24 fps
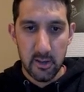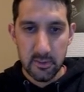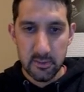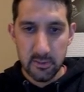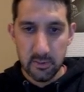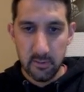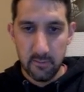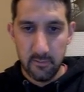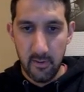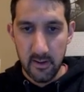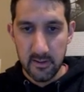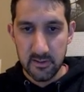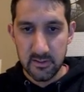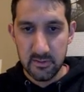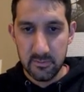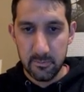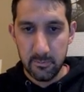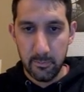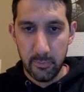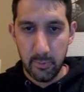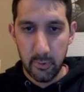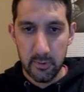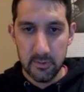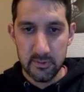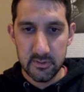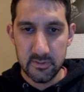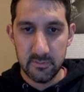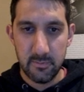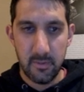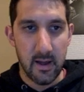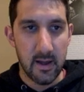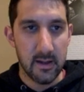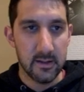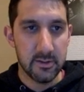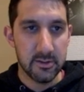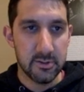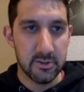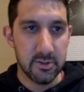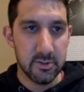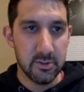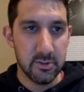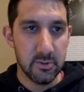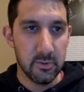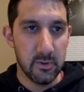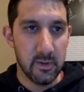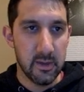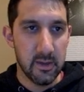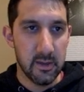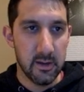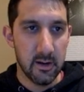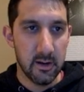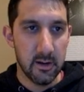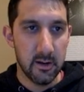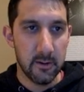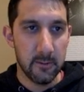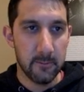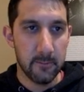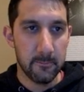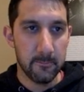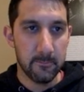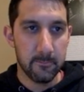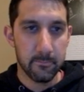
So if I put spot two here